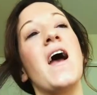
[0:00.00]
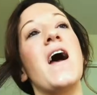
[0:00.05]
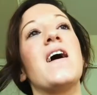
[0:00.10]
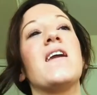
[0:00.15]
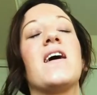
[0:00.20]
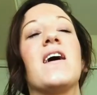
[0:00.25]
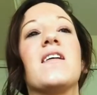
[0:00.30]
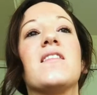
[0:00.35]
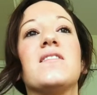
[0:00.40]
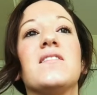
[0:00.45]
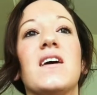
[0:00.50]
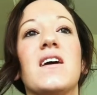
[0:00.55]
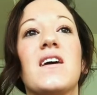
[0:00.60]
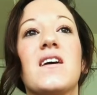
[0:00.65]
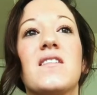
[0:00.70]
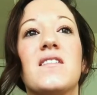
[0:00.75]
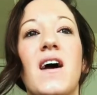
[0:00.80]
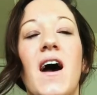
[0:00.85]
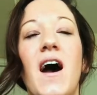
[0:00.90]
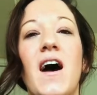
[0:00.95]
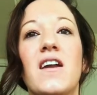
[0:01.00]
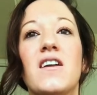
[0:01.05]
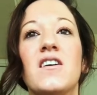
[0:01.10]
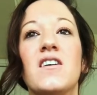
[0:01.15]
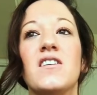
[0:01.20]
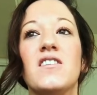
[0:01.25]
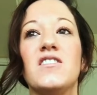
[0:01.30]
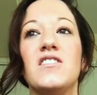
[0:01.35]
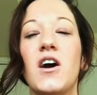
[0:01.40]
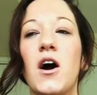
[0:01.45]
And I think that
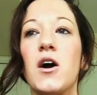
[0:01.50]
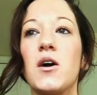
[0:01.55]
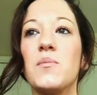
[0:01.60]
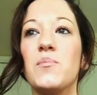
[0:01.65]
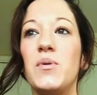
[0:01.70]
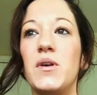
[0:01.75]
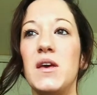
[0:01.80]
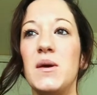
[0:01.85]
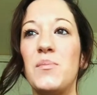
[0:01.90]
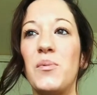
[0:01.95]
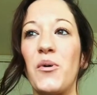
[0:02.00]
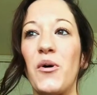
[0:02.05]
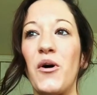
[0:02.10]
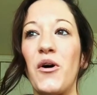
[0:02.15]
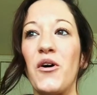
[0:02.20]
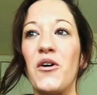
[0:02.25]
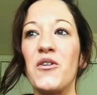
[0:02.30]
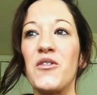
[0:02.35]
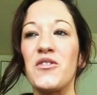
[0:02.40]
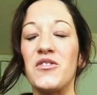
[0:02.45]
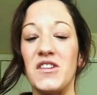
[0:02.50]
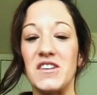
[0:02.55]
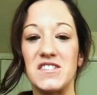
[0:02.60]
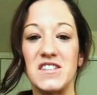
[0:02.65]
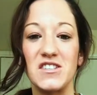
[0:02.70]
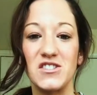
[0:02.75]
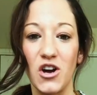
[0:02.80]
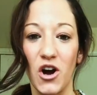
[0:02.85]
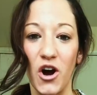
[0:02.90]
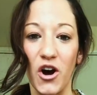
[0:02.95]
young people, this
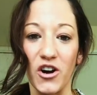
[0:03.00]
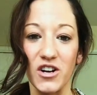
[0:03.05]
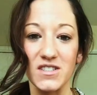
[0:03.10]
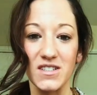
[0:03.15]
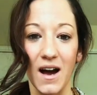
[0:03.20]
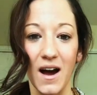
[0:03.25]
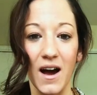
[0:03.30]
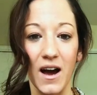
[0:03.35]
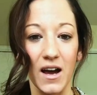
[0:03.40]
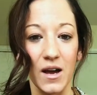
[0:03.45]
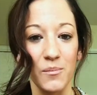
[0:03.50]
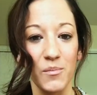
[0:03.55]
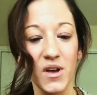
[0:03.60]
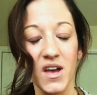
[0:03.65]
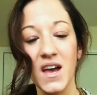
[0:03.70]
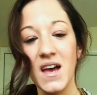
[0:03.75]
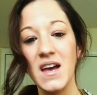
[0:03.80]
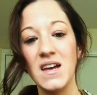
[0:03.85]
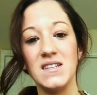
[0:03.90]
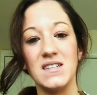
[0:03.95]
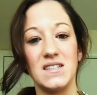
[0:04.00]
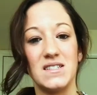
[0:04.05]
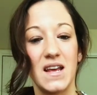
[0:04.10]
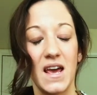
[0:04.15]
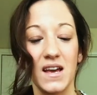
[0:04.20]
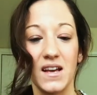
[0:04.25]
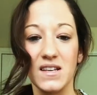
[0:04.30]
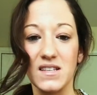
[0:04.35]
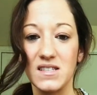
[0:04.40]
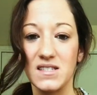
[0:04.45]
is our time to
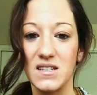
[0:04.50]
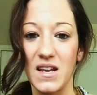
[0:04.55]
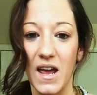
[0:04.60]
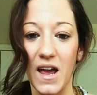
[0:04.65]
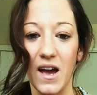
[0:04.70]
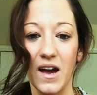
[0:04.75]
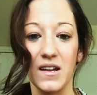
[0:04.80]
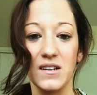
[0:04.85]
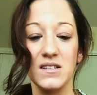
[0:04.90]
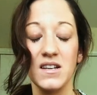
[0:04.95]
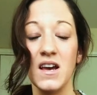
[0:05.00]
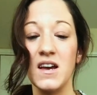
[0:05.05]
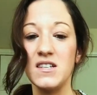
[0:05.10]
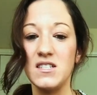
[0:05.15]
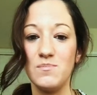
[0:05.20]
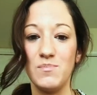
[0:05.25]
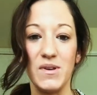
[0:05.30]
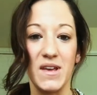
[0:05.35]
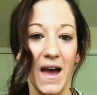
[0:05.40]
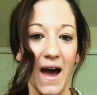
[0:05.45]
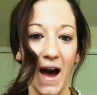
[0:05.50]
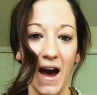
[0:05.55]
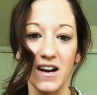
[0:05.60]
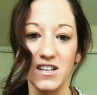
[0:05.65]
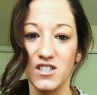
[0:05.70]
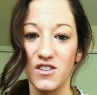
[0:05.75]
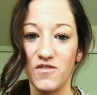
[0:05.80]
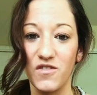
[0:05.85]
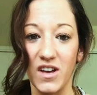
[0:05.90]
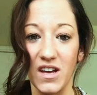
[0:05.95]
take a stand, to be
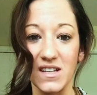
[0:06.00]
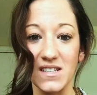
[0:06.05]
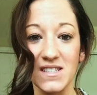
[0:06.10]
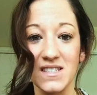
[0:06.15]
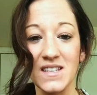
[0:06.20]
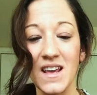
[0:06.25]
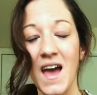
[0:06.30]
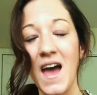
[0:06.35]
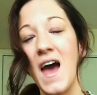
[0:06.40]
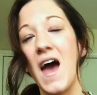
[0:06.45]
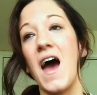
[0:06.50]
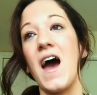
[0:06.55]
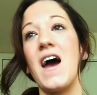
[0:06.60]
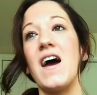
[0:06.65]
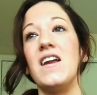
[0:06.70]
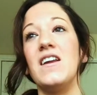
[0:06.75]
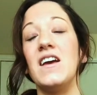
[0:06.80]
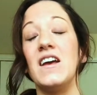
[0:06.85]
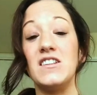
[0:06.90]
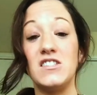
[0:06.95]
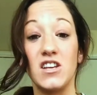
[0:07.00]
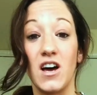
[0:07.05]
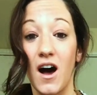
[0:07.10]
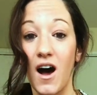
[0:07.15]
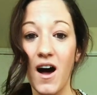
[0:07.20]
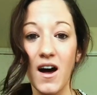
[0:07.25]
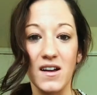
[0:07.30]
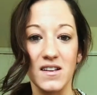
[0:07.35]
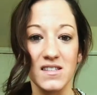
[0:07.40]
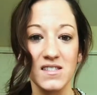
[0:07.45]
activists, and it's
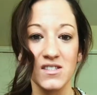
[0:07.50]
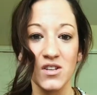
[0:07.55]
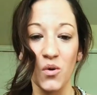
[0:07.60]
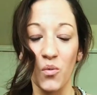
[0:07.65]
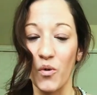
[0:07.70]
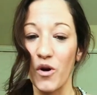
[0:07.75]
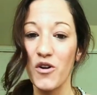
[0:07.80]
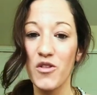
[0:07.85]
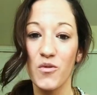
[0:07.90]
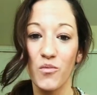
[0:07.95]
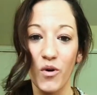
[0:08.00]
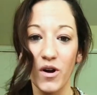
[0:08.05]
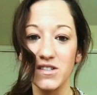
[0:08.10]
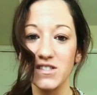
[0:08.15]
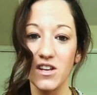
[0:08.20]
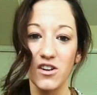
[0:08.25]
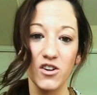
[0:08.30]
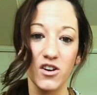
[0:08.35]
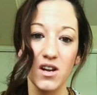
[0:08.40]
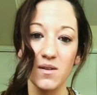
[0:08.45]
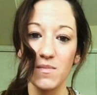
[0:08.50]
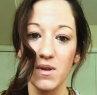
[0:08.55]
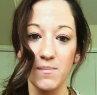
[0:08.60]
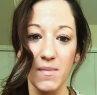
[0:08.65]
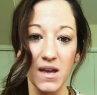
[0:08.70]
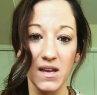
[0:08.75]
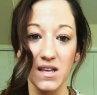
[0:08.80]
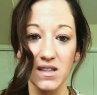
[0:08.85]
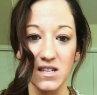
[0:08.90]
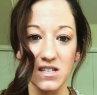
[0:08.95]
us. We're the ones that are going to be
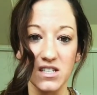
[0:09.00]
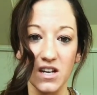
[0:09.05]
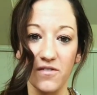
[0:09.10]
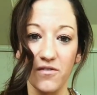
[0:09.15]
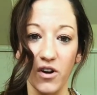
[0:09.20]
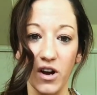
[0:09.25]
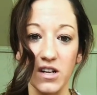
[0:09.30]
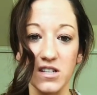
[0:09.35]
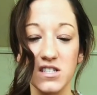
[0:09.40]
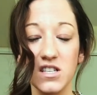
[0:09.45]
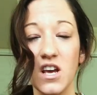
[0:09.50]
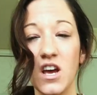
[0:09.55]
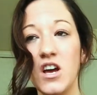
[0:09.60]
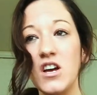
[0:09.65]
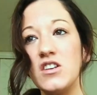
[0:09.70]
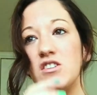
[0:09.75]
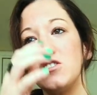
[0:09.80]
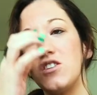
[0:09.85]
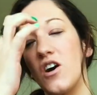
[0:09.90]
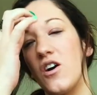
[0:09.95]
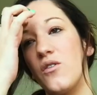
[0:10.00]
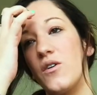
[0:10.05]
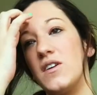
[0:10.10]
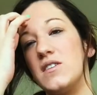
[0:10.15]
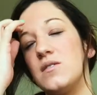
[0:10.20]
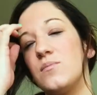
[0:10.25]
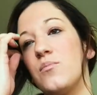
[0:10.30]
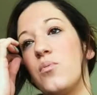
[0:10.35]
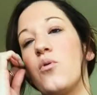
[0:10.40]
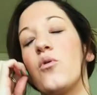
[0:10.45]
making the difference. So
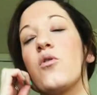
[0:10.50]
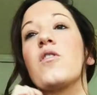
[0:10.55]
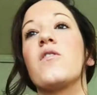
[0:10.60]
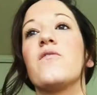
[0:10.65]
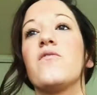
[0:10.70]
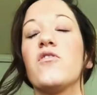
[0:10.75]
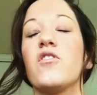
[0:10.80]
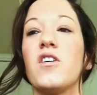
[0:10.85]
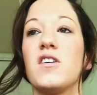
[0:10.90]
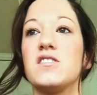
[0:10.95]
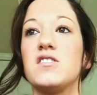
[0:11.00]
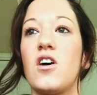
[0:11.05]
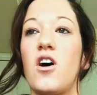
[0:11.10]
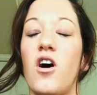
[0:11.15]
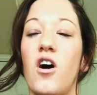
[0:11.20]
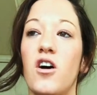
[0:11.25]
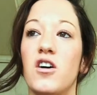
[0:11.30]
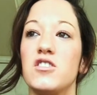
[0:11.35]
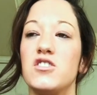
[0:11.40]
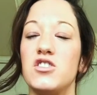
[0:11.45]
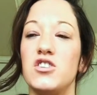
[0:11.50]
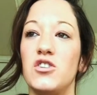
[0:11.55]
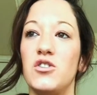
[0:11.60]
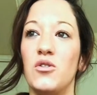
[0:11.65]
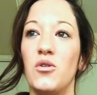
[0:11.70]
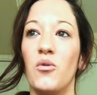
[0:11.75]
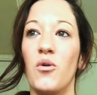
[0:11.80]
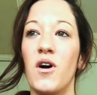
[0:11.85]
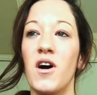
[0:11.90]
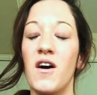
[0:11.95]
it's important for us all
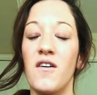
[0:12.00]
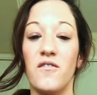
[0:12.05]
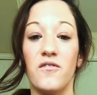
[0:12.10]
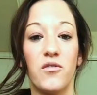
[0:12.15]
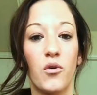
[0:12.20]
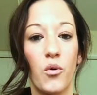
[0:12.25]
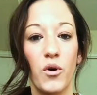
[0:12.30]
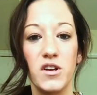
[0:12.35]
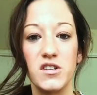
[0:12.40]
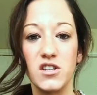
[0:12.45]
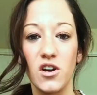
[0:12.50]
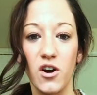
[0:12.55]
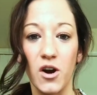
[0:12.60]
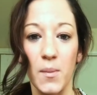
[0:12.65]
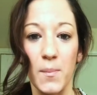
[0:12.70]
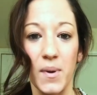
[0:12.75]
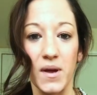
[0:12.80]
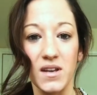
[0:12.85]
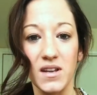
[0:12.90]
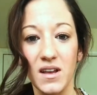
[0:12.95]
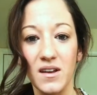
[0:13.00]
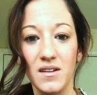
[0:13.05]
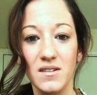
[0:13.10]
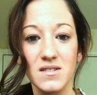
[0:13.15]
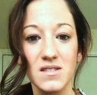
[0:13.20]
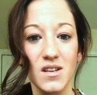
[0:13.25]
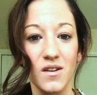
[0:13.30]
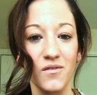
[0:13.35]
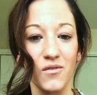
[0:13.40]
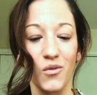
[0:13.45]
to voice our
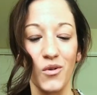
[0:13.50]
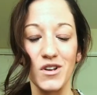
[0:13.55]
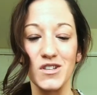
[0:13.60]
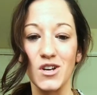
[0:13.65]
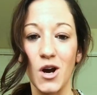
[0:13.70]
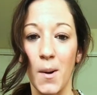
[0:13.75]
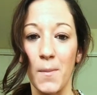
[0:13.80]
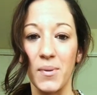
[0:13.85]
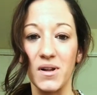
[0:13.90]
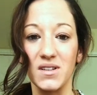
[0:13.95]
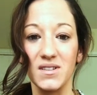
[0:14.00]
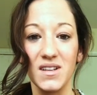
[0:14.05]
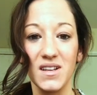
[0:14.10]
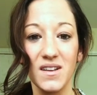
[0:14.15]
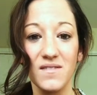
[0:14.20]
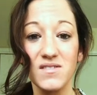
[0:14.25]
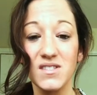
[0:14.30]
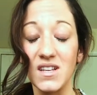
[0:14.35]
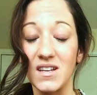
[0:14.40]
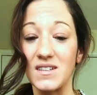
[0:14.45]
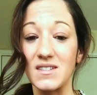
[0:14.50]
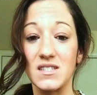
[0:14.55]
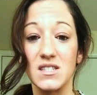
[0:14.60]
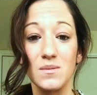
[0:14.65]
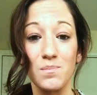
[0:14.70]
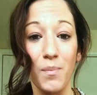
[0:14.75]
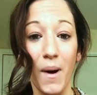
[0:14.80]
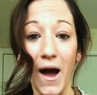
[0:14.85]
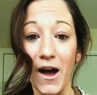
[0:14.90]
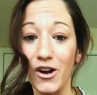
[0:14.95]
opinions, voice our beliefs,
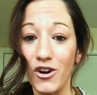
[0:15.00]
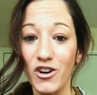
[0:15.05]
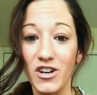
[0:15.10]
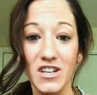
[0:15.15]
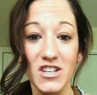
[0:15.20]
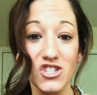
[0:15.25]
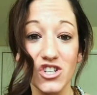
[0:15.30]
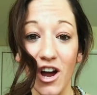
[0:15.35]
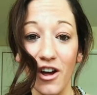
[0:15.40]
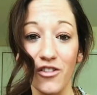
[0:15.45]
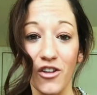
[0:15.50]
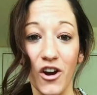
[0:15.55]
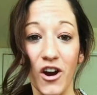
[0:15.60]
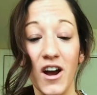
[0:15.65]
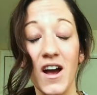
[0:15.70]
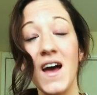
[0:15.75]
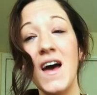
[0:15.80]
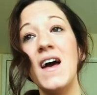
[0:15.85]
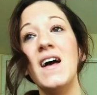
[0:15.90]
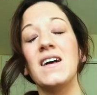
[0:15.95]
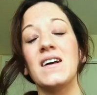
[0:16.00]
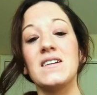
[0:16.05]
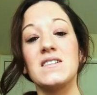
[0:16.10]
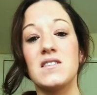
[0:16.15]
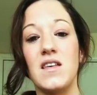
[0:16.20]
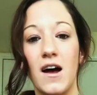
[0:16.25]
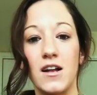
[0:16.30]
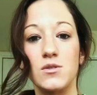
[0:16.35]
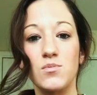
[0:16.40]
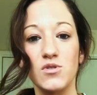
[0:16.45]
inspire each other, because
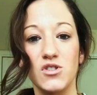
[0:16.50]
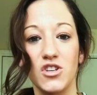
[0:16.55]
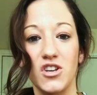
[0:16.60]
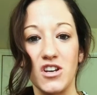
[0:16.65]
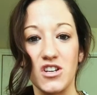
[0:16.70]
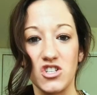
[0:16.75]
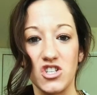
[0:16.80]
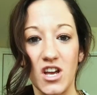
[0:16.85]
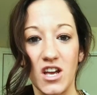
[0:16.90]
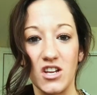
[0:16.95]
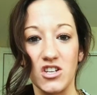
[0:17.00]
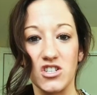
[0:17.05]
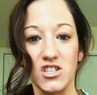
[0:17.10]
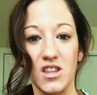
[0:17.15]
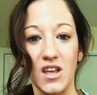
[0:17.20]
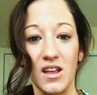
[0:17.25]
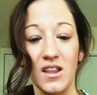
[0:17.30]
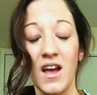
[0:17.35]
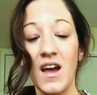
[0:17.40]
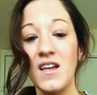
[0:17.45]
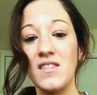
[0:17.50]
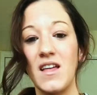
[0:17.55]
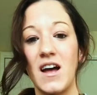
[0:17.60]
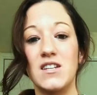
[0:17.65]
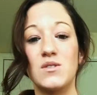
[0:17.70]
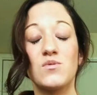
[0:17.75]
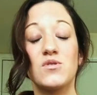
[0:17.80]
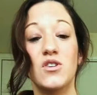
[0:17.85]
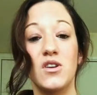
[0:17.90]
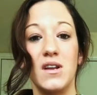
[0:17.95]
that's what's going to change things.
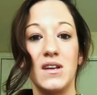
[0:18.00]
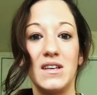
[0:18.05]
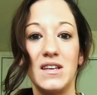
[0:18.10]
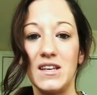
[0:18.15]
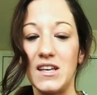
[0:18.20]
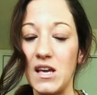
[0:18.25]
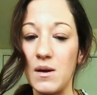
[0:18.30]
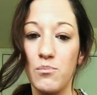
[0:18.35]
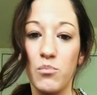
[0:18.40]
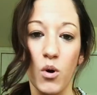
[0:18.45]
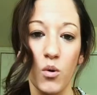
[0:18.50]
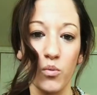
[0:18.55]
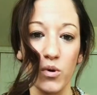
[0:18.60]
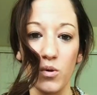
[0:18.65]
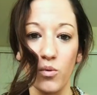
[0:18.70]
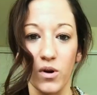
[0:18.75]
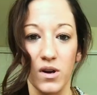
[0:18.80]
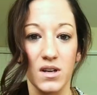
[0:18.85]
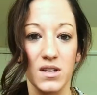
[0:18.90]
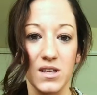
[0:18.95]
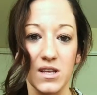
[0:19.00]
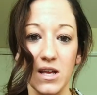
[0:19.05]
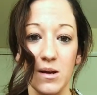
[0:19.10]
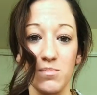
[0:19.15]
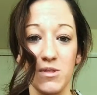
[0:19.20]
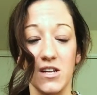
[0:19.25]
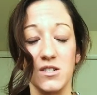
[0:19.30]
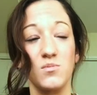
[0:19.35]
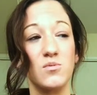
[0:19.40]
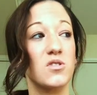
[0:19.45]
That's what's going to keep what we want to keep.
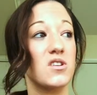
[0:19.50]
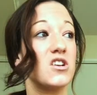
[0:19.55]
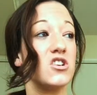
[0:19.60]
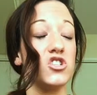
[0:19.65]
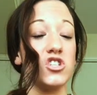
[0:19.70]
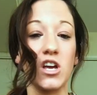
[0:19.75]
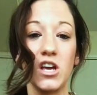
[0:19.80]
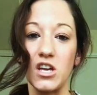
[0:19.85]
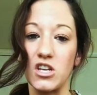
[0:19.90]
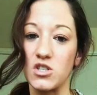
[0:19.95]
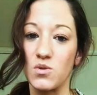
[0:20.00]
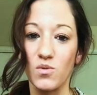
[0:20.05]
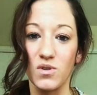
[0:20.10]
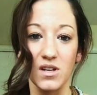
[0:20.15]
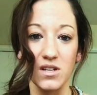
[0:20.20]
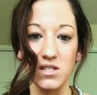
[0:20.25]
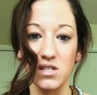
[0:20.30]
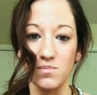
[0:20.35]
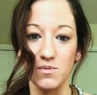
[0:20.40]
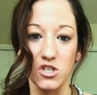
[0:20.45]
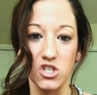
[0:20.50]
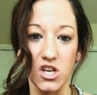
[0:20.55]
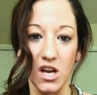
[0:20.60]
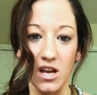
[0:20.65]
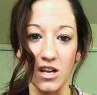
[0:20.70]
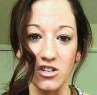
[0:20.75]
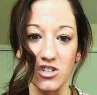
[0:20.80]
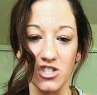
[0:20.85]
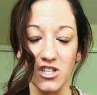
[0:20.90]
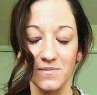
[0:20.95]
That's what's going to change what needs to be
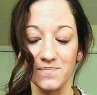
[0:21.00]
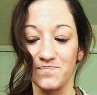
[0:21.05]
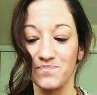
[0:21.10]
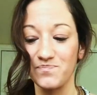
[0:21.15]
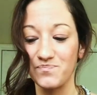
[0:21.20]
changed.